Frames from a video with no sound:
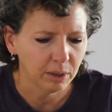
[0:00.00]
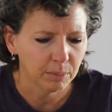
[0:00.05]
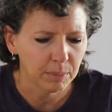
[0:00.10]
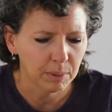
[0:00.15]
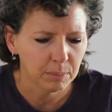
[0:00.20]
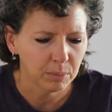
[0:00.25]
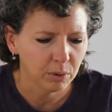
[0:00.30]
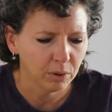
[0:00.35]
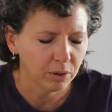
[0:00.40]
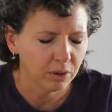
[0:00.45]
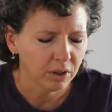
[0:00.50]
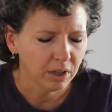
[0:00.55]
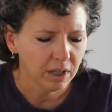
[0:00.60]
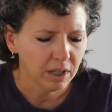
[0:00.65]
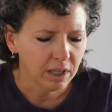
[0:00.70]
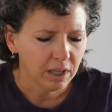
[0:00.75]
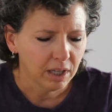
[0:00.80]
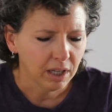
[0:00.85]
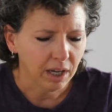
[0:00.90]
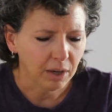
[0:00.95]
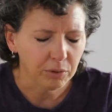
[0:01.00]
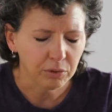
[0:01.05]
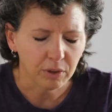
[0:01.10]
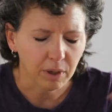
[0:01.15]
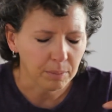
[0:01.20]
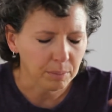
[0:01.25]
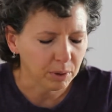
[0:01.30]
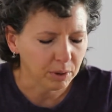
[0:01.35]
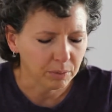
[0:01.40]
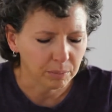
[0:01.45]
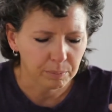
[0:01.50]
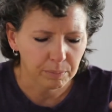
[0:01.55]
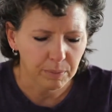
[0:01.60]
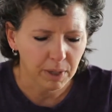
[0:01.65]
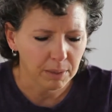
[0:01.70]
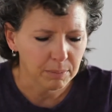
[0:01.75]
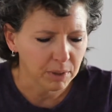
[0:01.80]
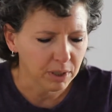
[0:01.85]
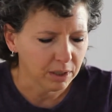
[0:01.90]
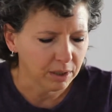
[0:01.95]
I remember
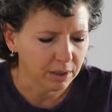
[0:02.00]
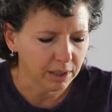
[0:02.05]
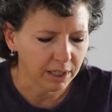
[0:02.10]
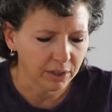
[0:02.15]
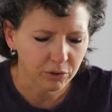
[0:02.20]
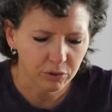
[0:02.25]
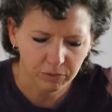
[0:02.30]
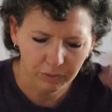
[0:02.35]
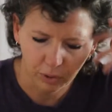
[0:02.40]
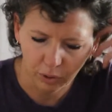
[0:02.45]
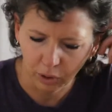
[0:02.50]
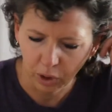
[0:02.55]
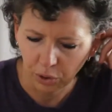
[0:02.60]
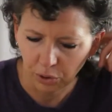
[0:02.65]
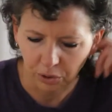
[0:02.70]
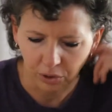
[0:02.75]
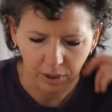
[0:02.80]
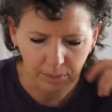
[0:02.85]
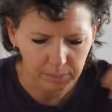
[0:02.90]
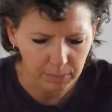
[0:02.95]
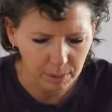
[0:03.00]
I'm a extrovert loner.